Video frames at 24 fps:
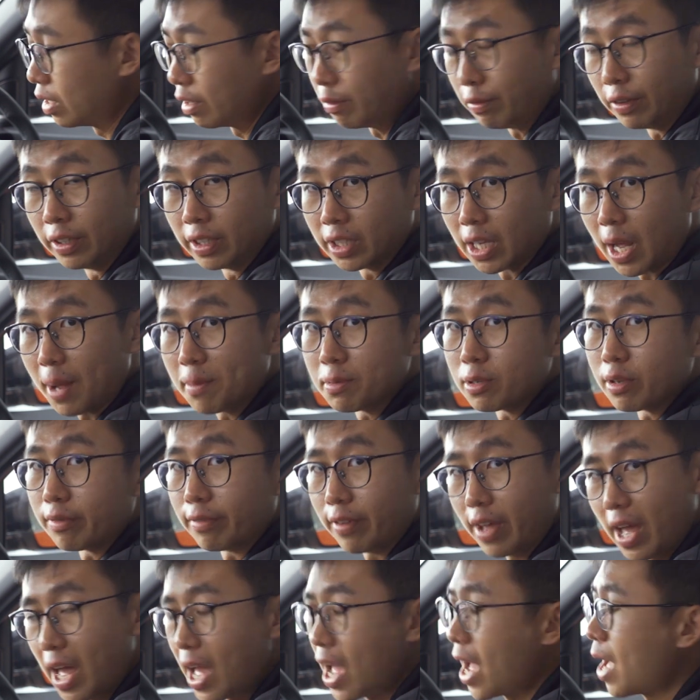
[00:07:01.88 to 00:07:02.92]
different types of
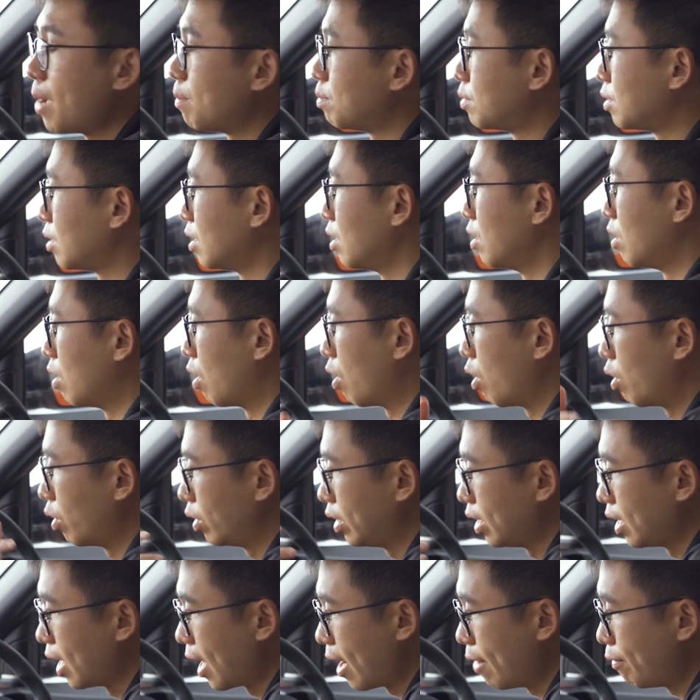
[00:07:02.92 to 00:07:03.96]
apps, all
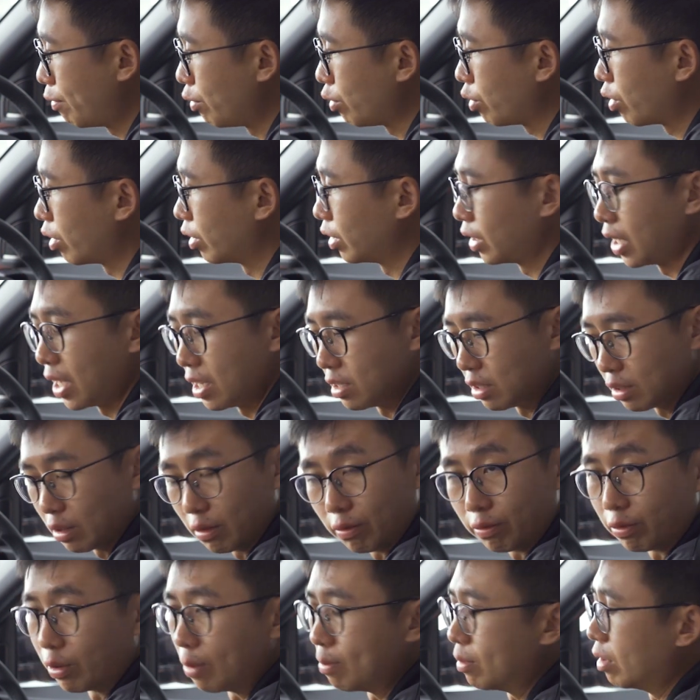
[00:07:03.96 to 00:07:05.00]
the iPhone contents
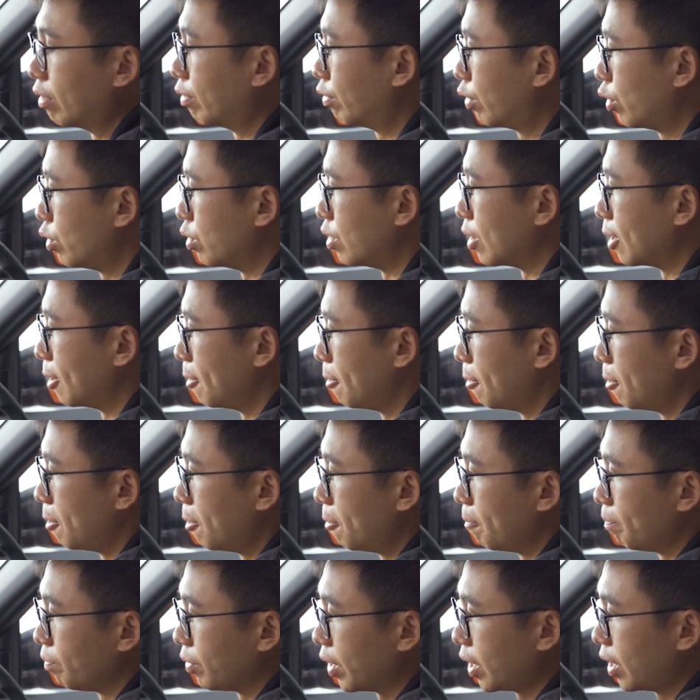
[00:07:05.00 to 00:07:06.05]
from your phone.
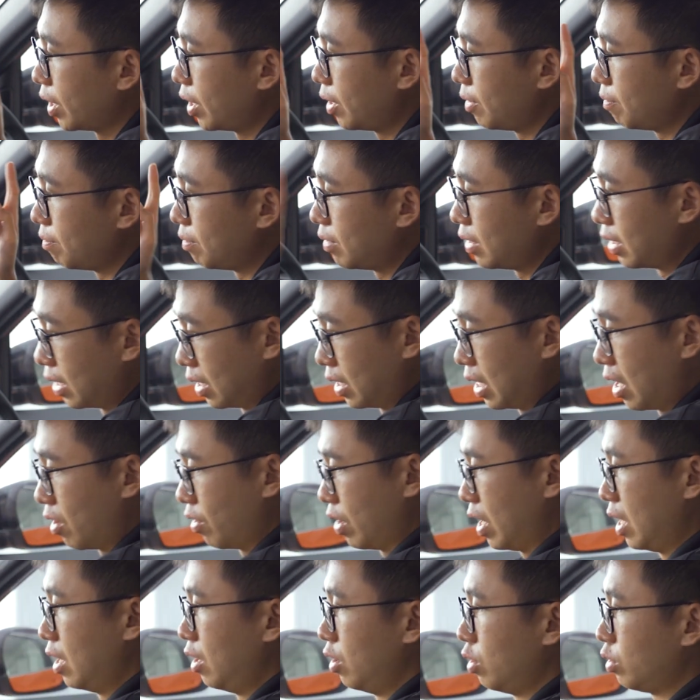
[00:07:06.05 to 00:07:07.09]
Uh, now,
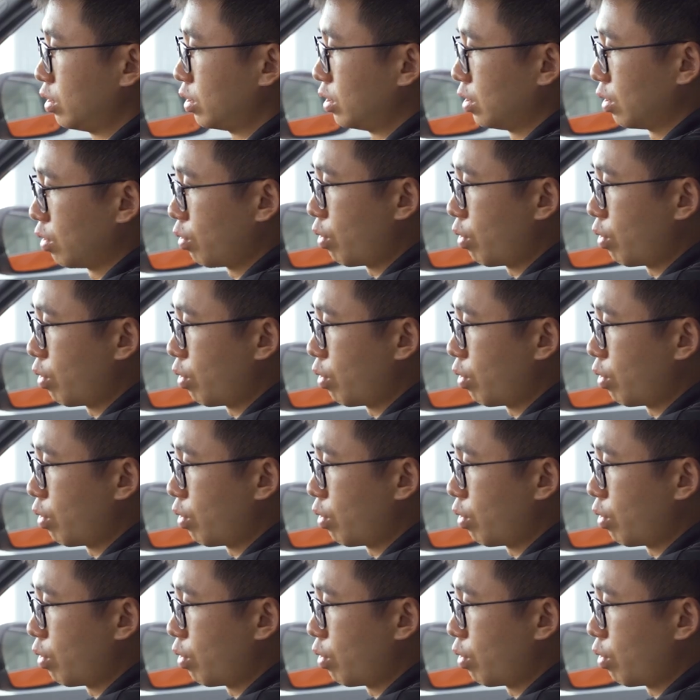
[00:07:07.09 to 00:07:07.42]
it looks